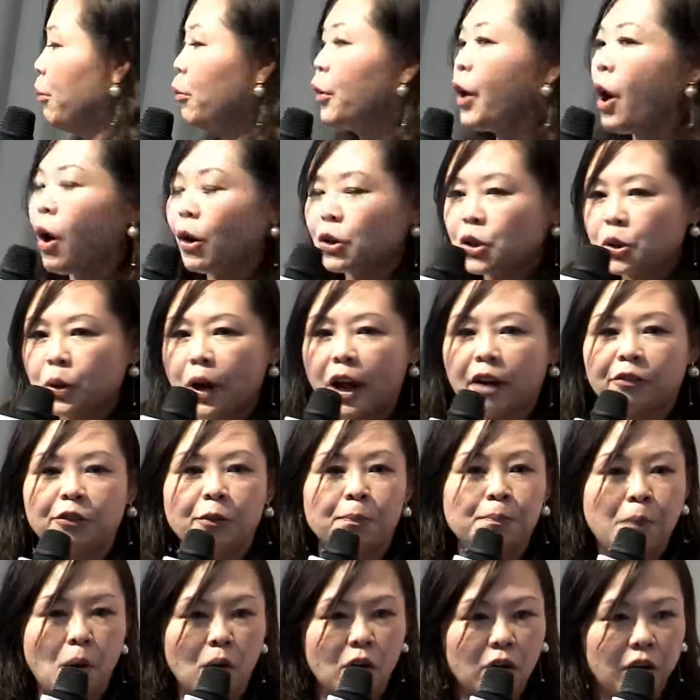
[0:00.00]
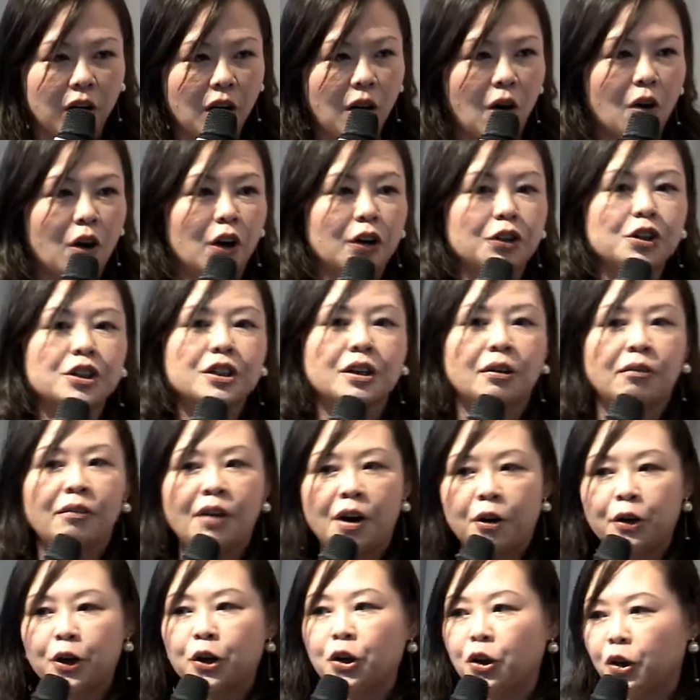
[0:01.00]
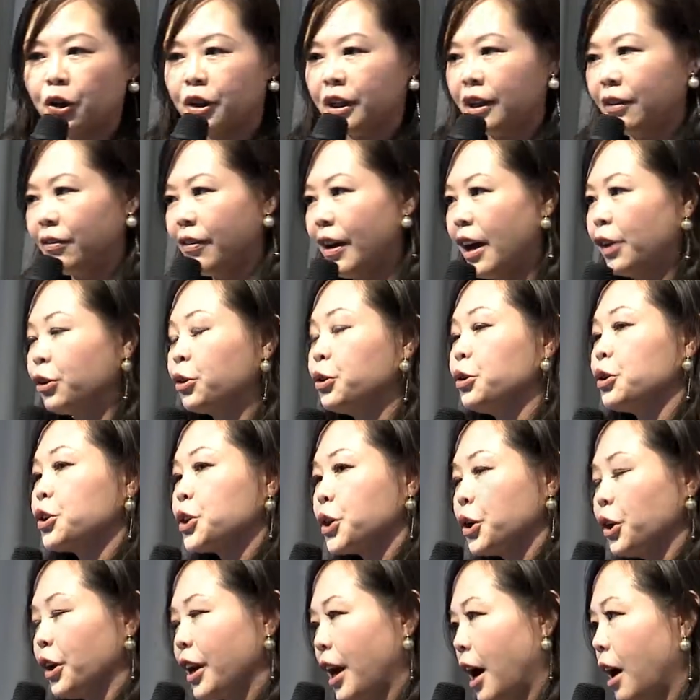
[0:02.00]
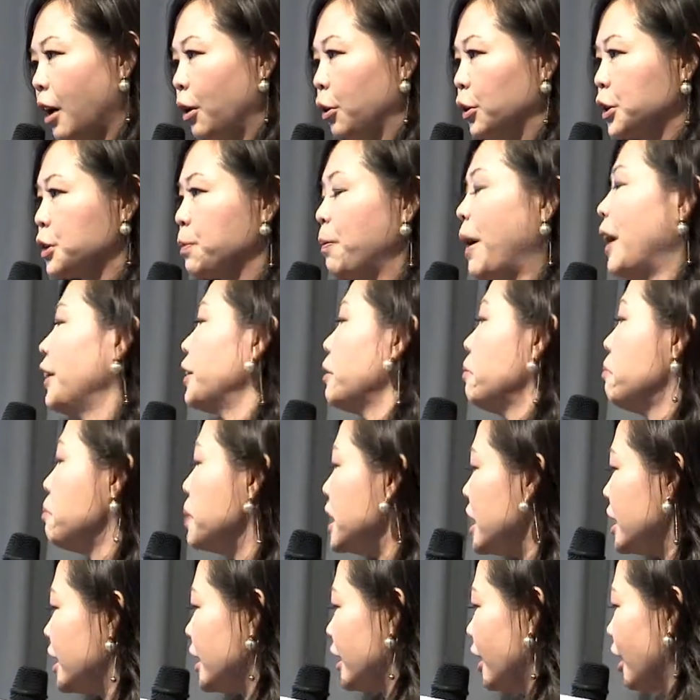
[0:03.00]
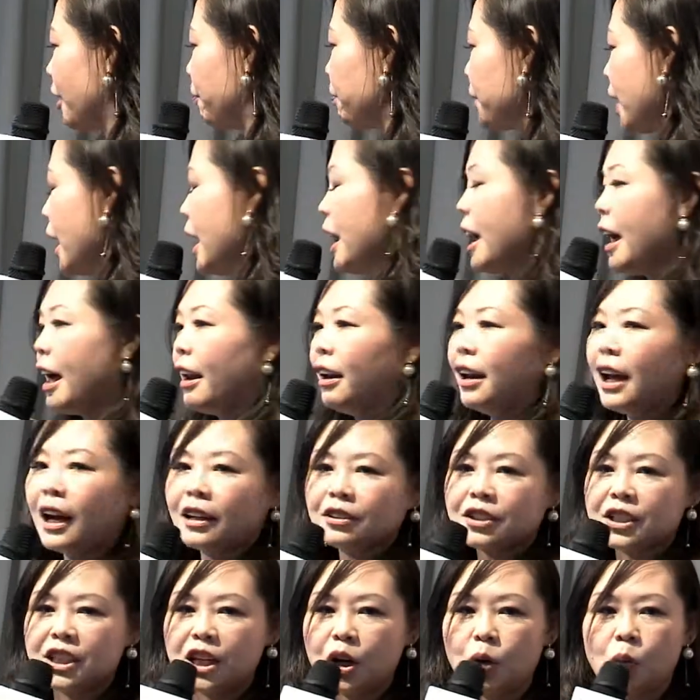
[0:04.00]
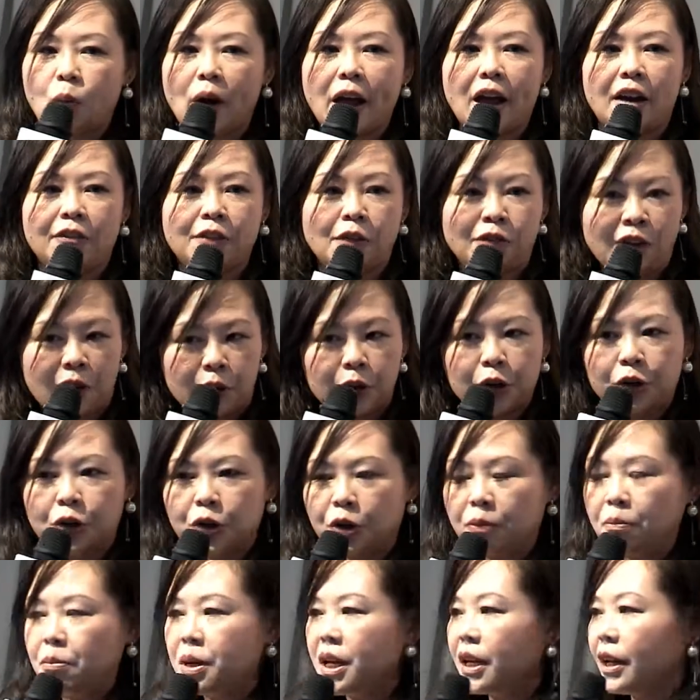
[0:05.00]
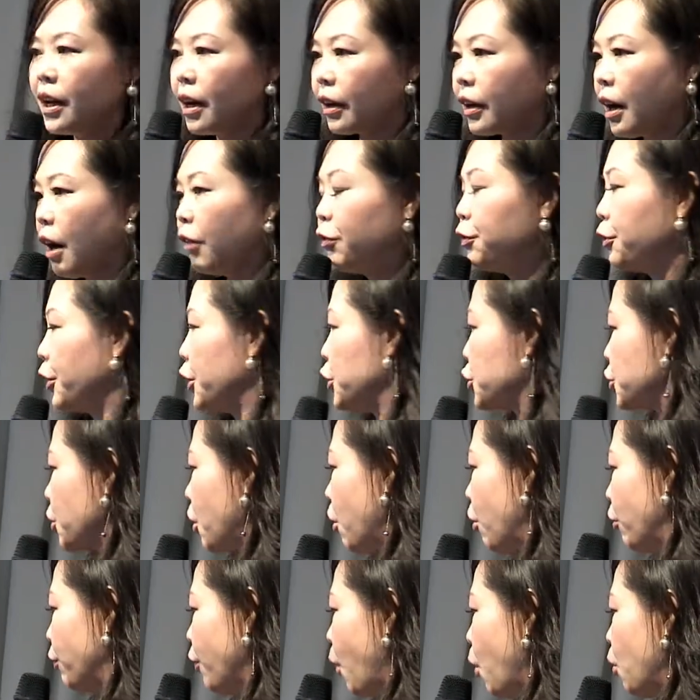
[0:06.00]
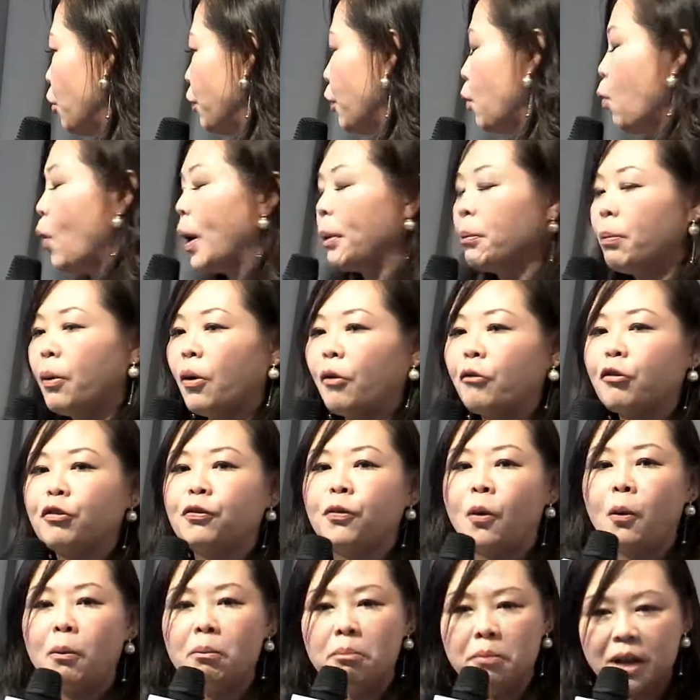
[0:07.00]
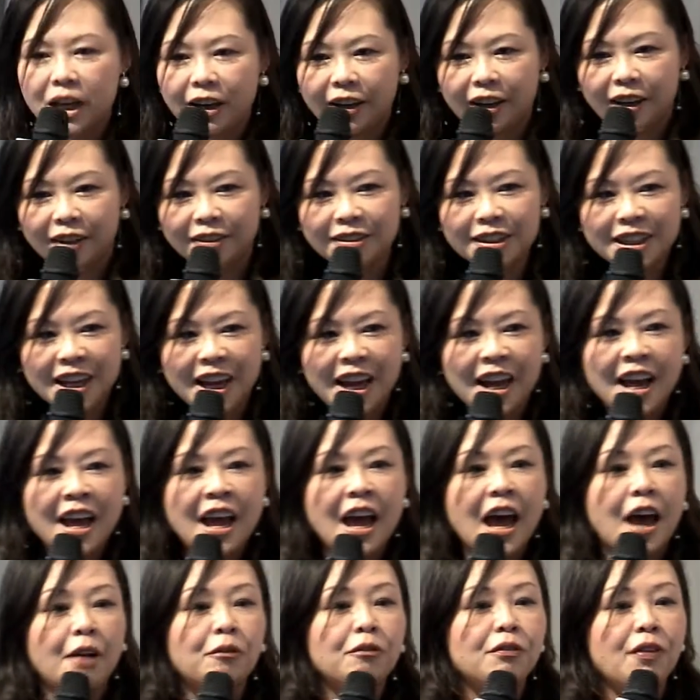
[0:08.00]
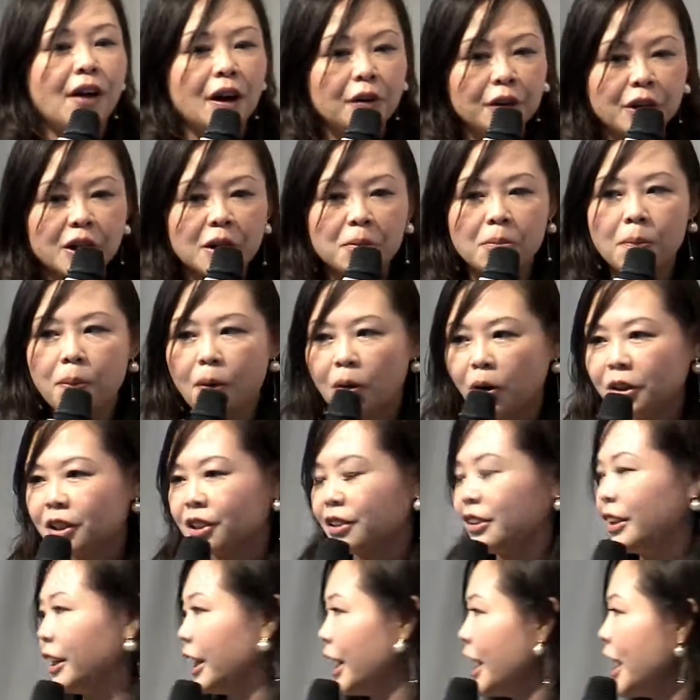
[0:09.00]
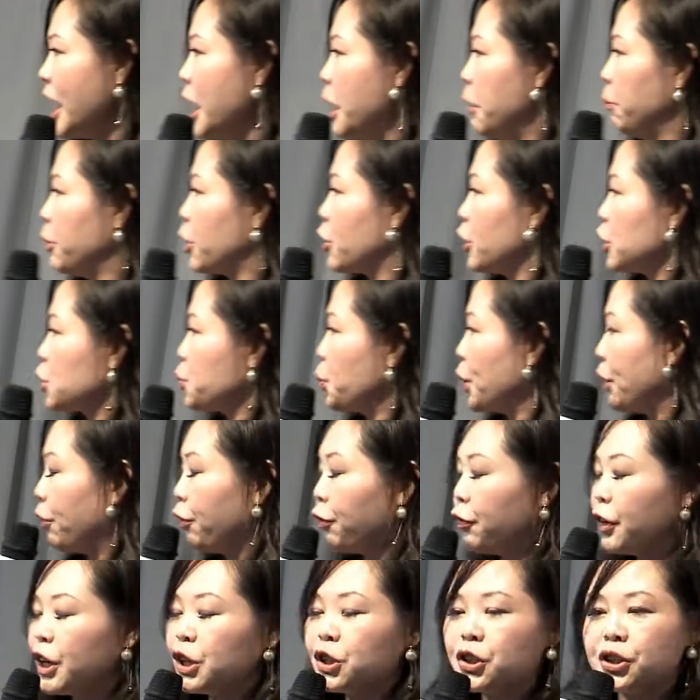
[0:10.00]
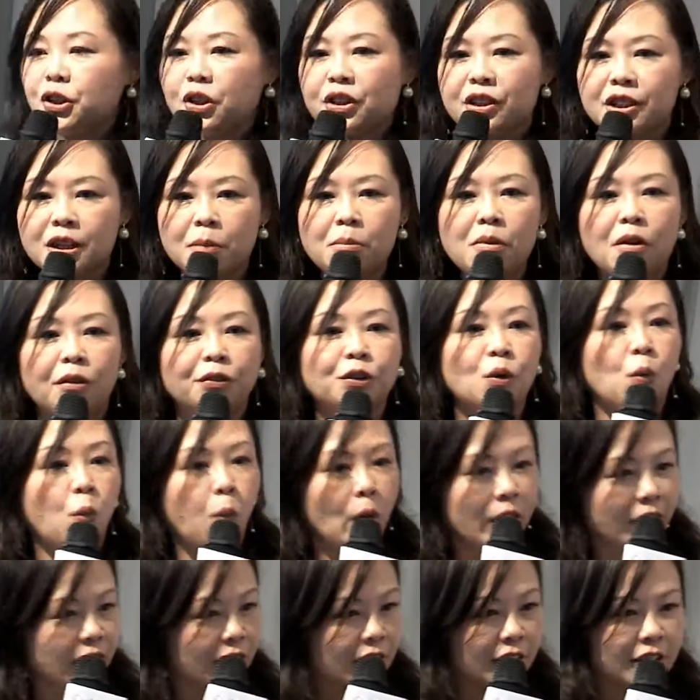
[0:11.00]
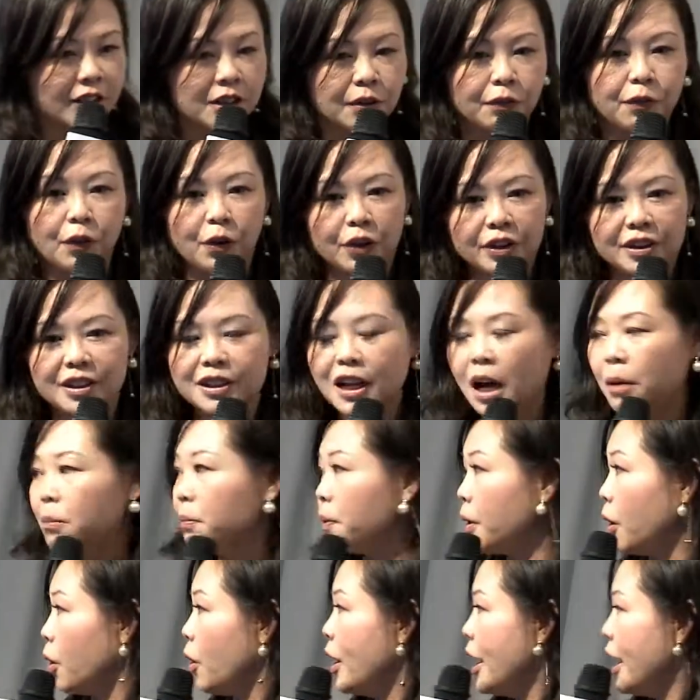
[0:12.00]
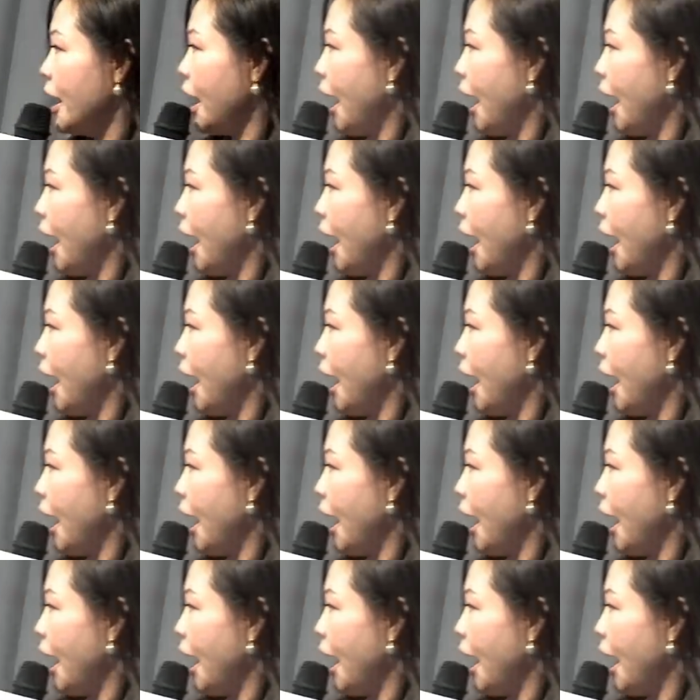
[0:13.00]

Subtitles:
We also have a book launch, a very good event, good turnout by the media. And last year we have a very good media coverage of over 1.4 million. And very importantly, because we feature some of the winners, for example,